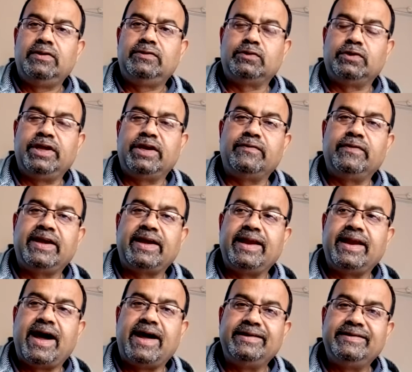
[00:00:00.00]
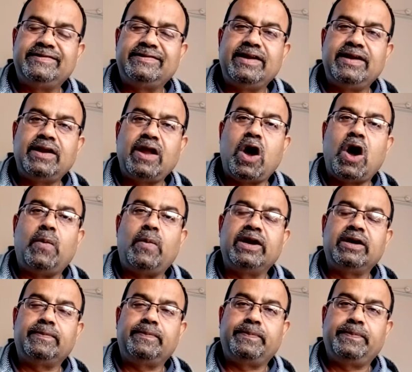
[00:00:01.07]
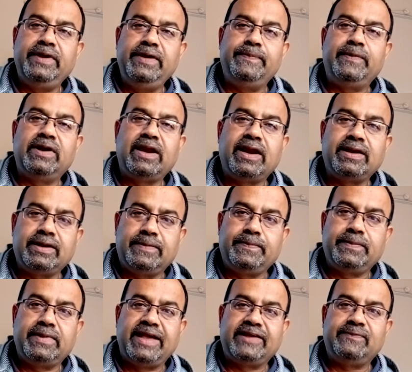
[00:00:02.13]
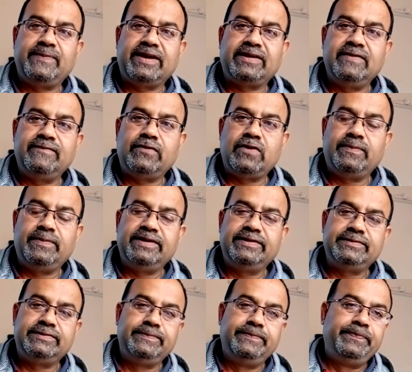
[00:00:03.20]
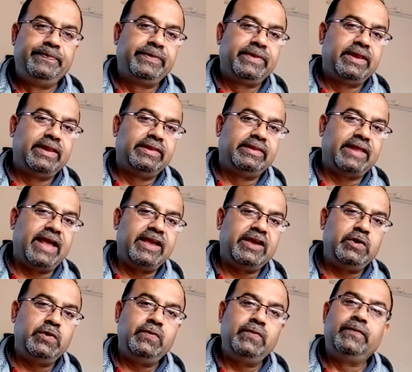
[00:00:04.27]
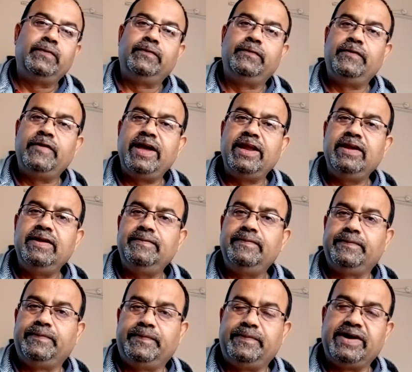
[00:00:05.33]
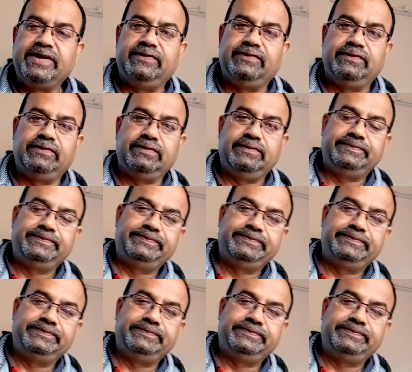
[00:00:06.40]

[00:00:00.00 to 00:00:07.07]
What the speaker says: so that we can understand what people are expecting from us. Thank you very much.